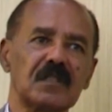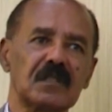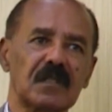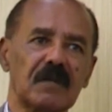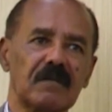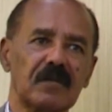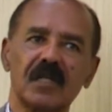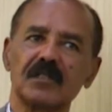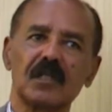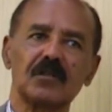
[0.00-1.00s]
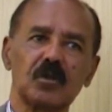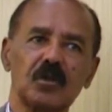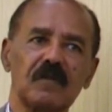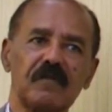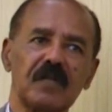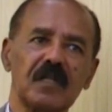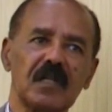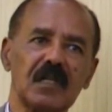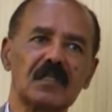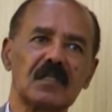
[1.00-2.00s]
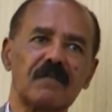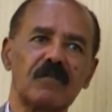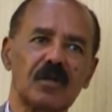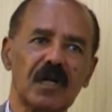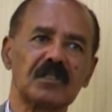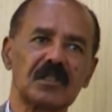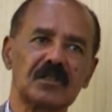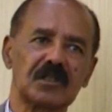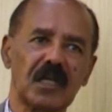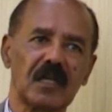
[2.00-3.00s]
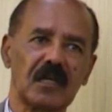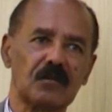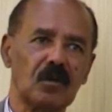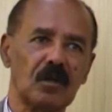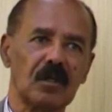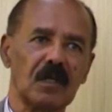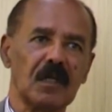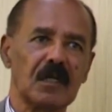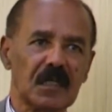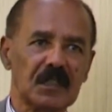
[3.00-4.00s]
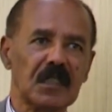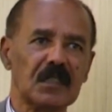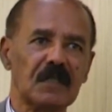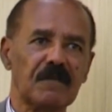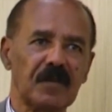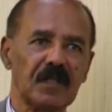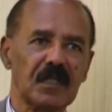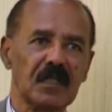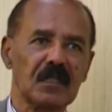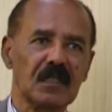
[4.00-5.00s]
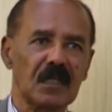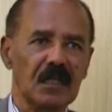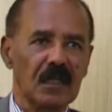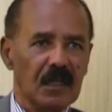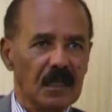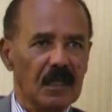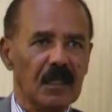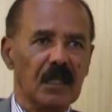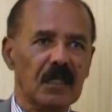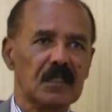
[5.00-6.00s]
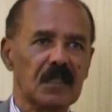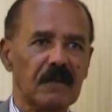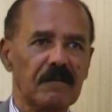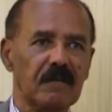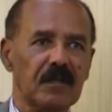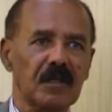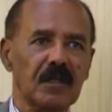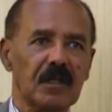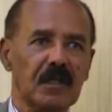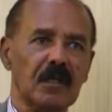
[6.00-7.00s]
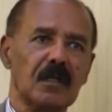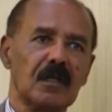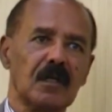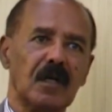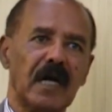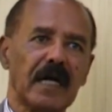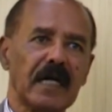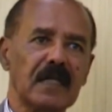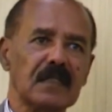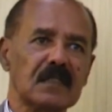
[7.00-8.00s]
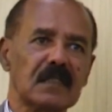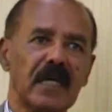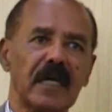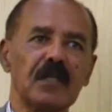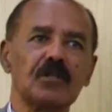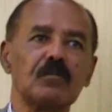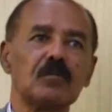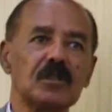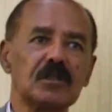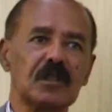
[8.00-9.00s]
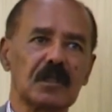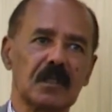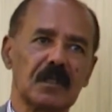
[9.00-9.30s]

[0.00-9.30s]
itself. Russia is not defending itself for Russia's sake at all. Russia is defending itself against a hegemonistic